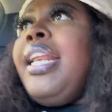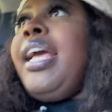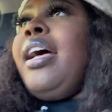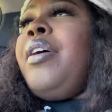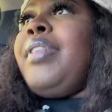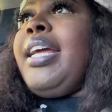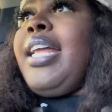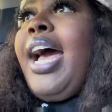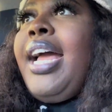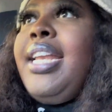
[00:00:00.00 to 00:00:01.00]
down like
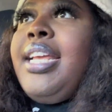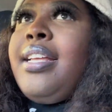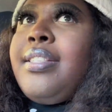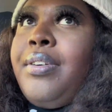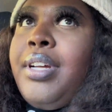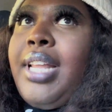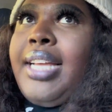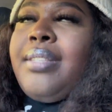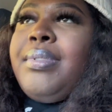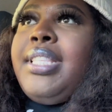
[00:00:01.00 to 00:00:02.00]
the ideas on
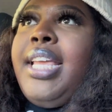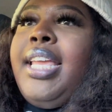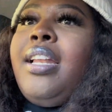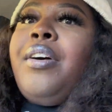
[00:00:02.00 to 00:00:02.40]
like some sticky